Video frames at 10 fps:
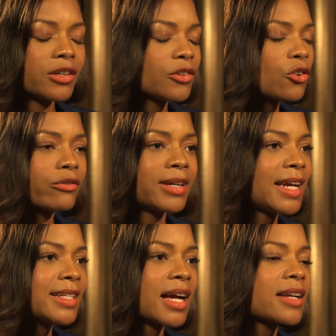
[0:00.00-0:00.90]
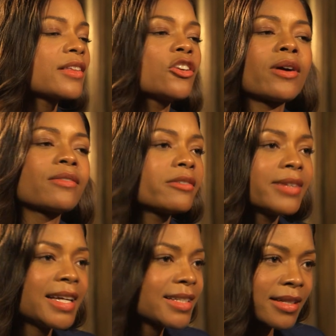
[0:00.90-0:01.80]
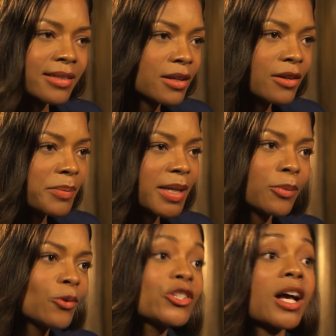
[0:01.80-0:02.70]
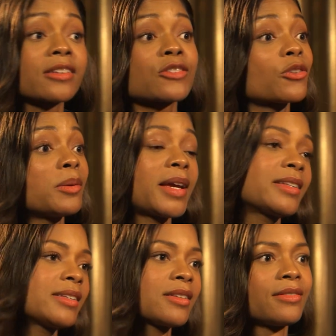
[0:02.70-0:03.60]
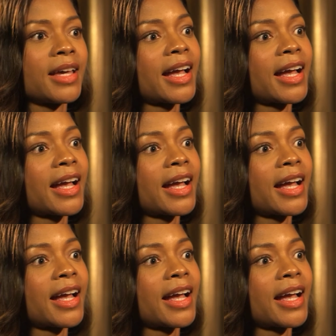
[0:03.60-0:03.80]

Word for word: you're not relating i don't think you're ever relating to people just on the basis of their